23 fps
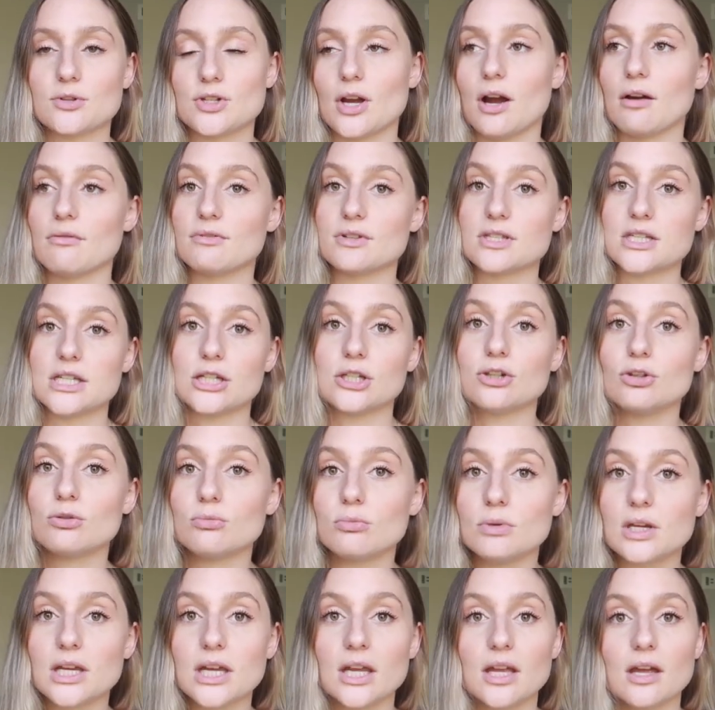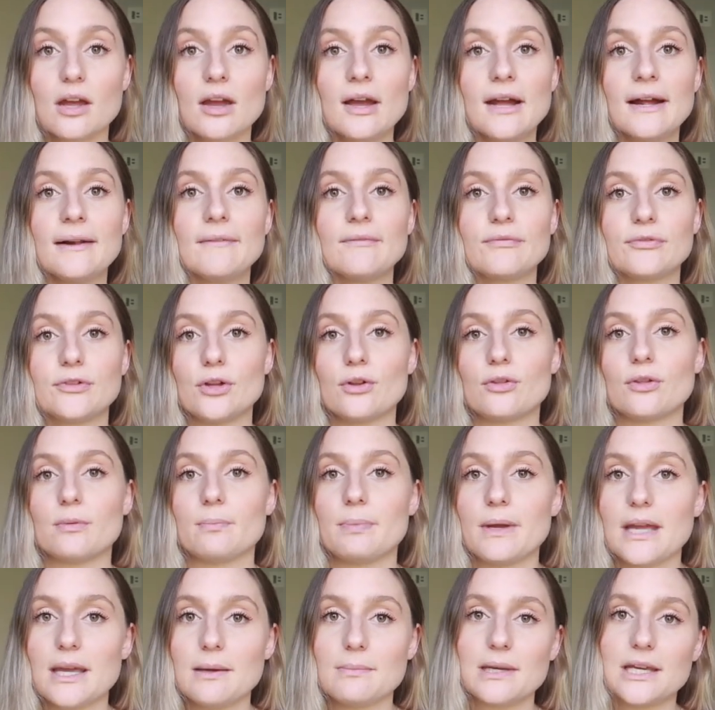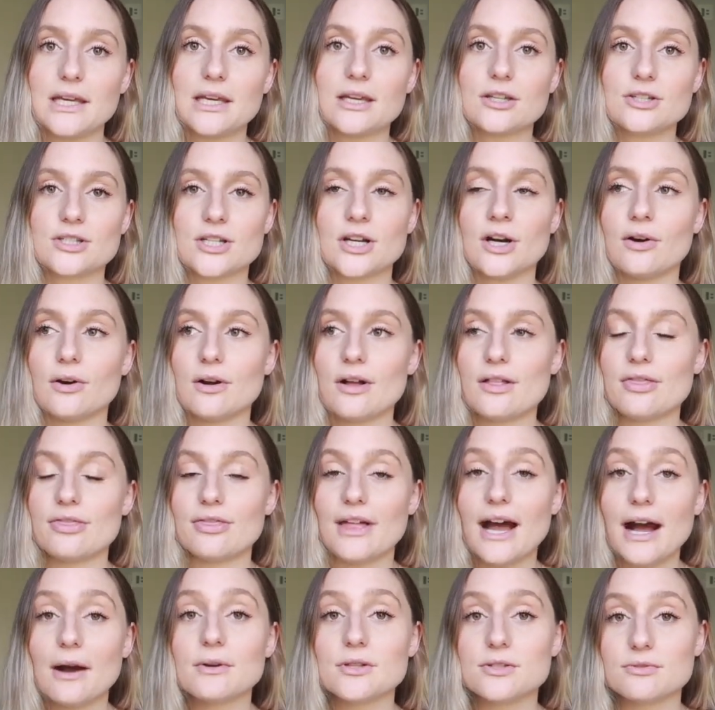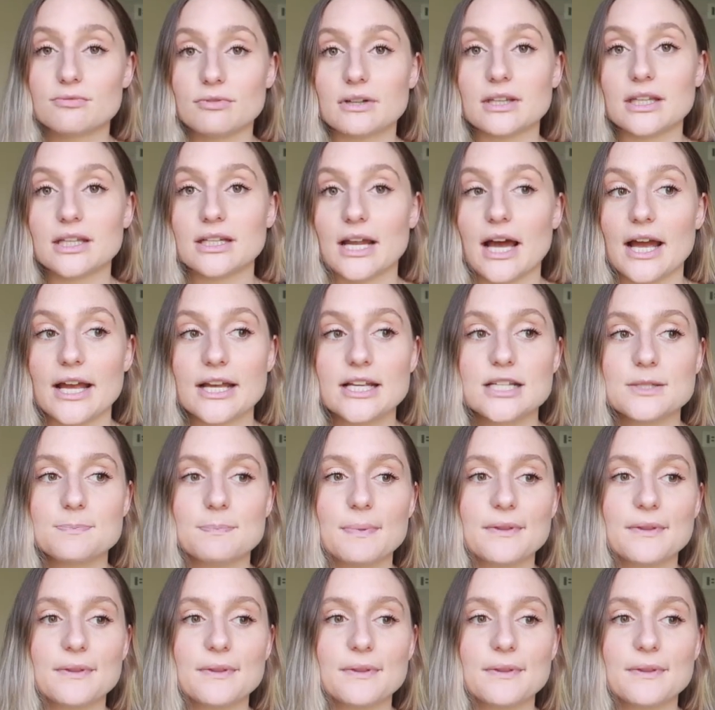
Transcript: She obviously knew me, knew the baby, so that was really nice.